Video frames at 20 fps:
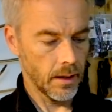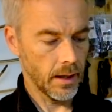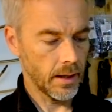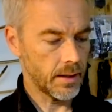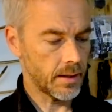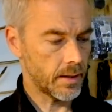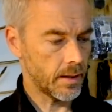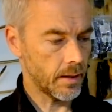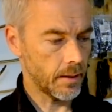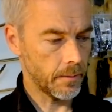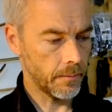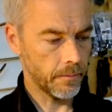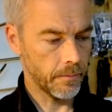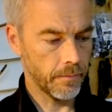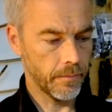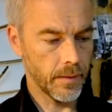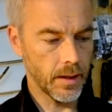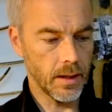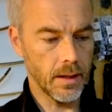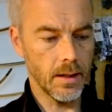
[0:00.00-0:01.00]
Next
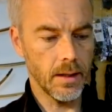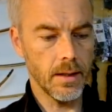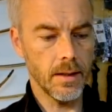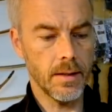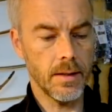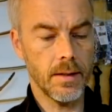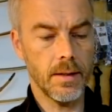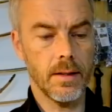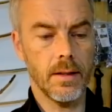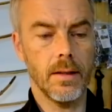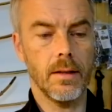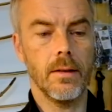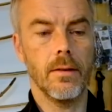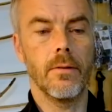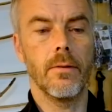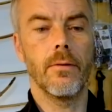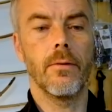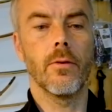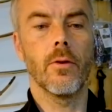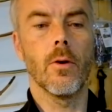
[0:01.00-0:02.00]
is
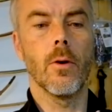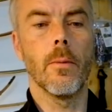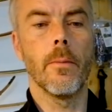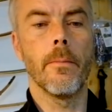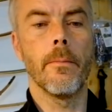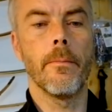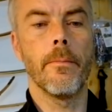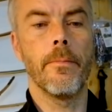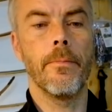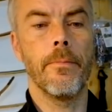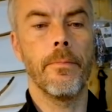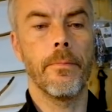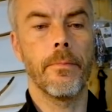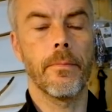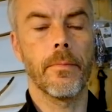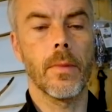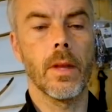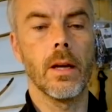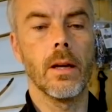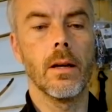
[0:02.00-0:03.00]
from
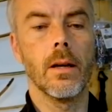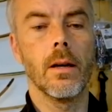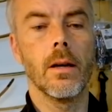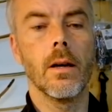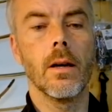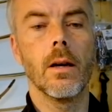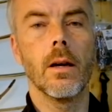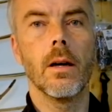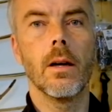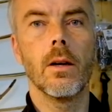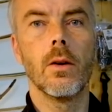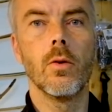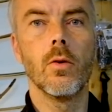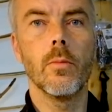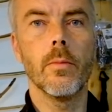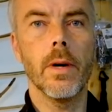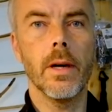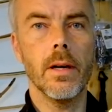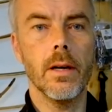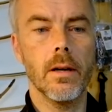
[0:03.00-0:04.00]

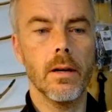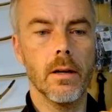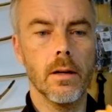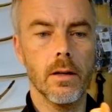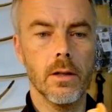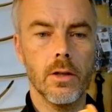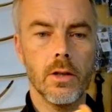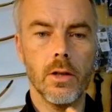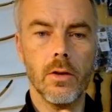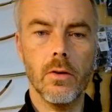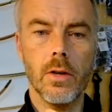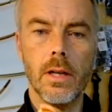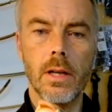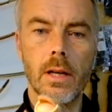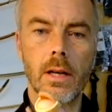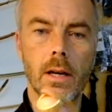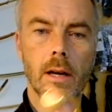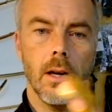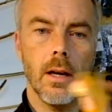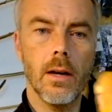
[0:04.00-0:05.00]
Numeir Archery.